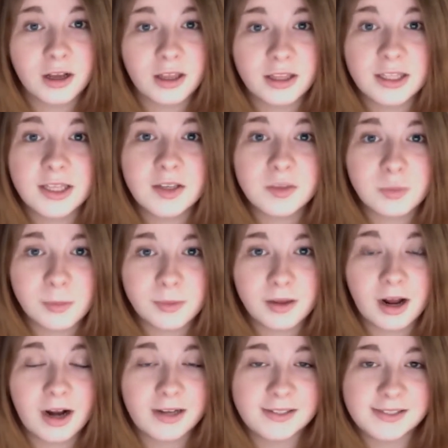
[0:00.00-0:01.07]
I think that was probably the
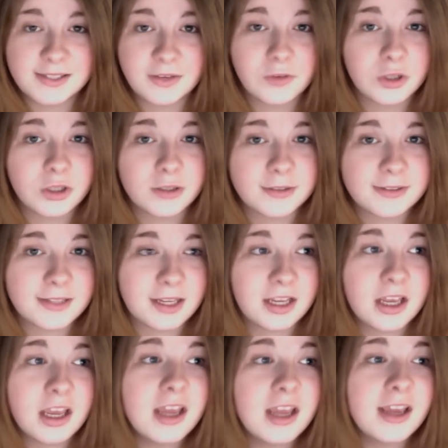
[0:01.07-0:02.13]
hottest he's ever looked, like,